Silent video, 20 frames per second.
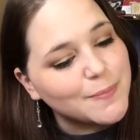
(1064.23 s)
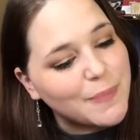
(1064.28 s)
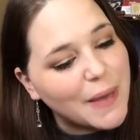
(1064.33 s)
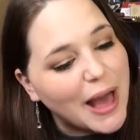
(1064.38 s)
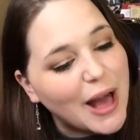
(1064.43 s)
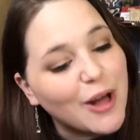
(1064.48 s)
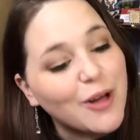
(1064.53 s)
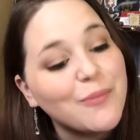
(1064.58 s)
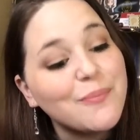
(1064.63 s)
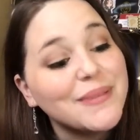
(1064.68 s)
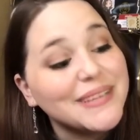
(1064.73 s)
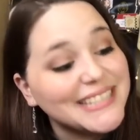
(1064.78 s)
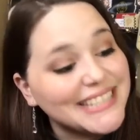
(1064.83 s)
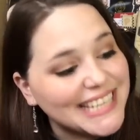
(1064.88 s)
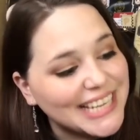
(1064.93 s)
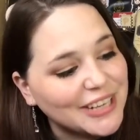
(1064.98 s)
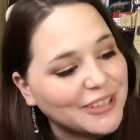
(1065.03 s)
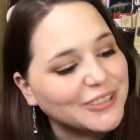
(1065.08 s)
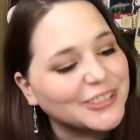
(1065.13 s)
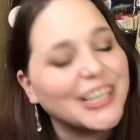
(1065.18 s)
Belle,
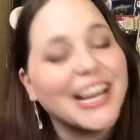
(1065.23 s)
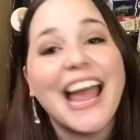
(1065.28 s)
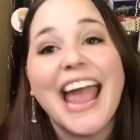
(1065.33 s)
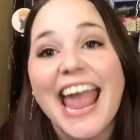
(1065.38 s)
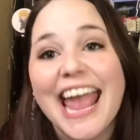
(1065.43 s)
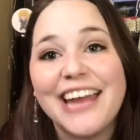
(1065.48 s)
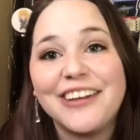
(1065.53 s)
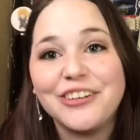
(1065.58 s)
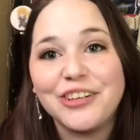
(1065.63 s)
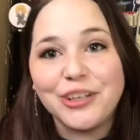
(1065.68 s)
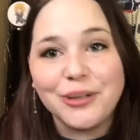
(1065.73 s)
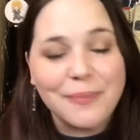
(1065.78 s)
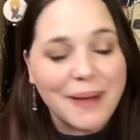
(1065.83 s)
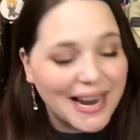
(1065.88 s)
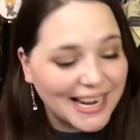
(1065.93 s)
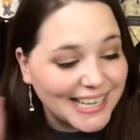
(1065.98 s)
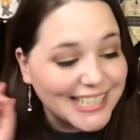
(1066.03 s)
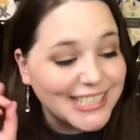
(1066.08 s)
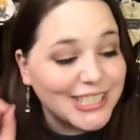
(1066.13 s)
Matilda, and Hermione.